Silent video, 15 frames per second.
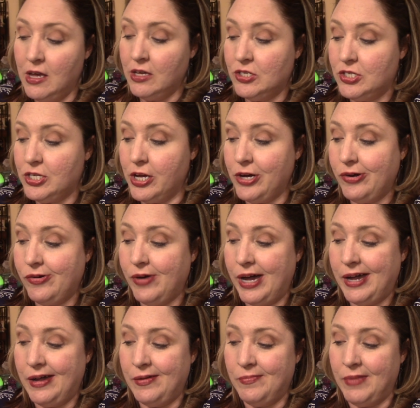So
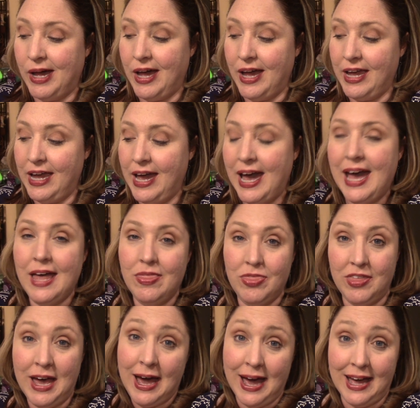I had
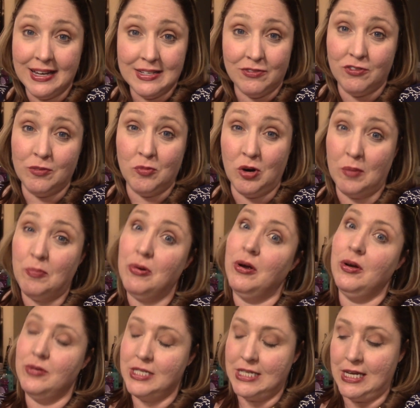that for more
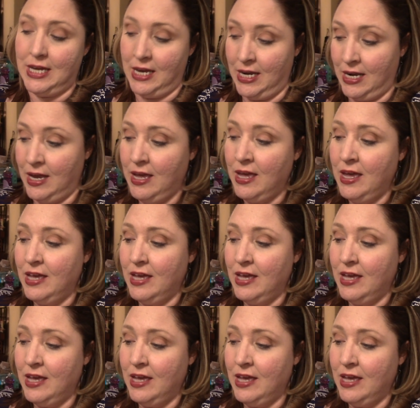protein,